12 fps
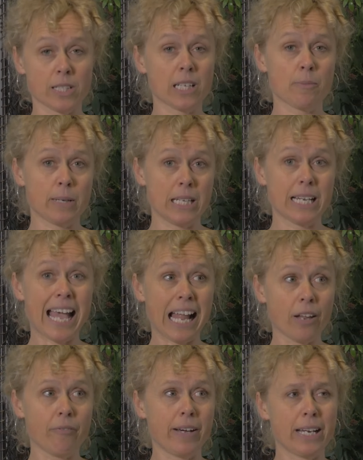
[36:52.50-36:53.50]
are going to be
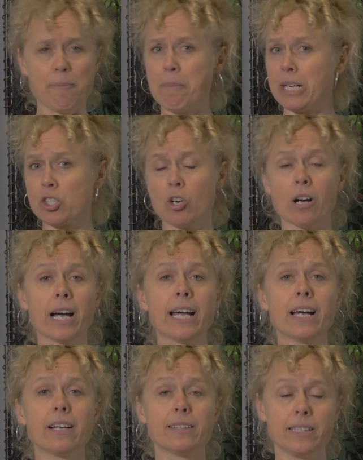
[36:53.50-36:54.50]
elevated much higher
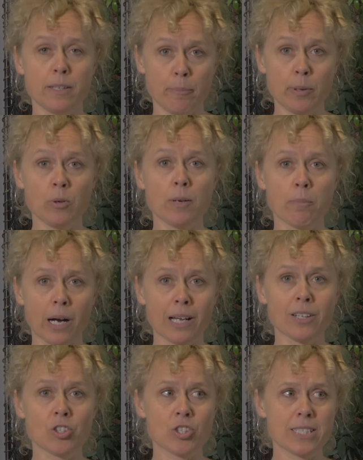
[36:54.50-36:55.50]
than the building
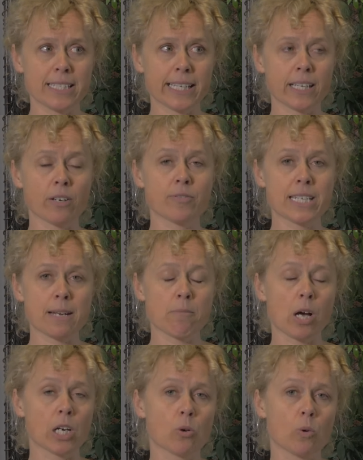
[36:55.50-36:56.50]
biology standard of 10
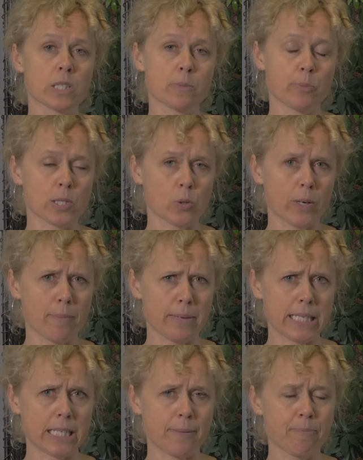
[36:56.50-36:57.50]
microwatts per square
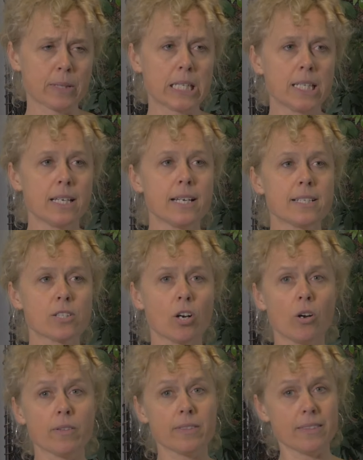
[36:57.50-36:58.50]
metre.
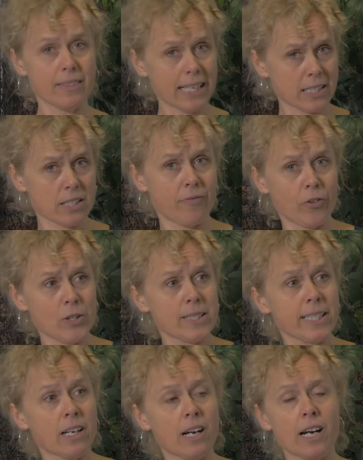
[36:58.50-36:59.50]
So that's the first
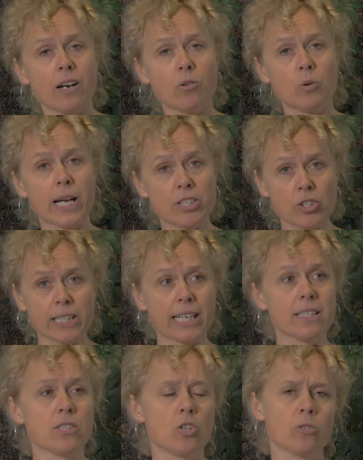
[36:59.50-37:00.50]
thing I will
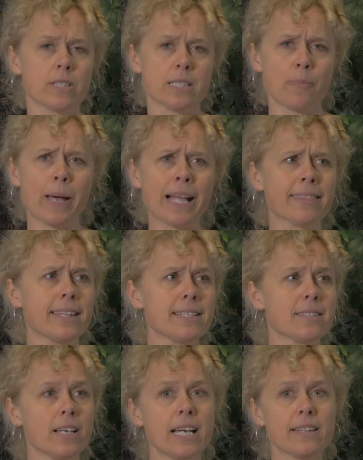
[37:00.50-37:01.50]
educate the doctors about
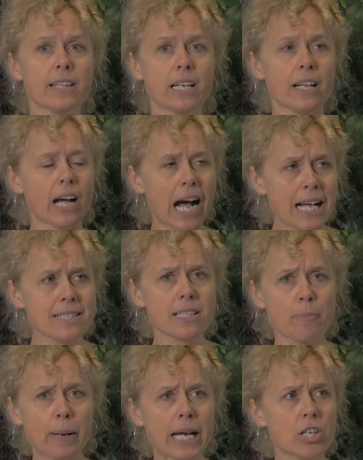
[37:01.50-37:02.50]
this, that ask their
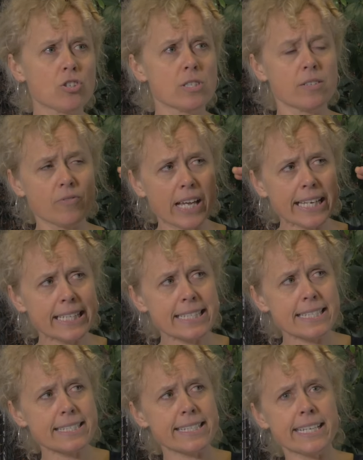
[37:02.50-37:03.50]
patients if they can
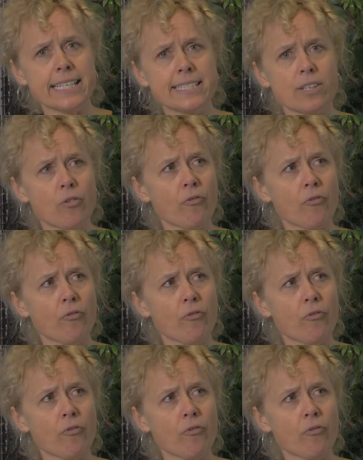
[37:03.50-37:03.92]
see a cell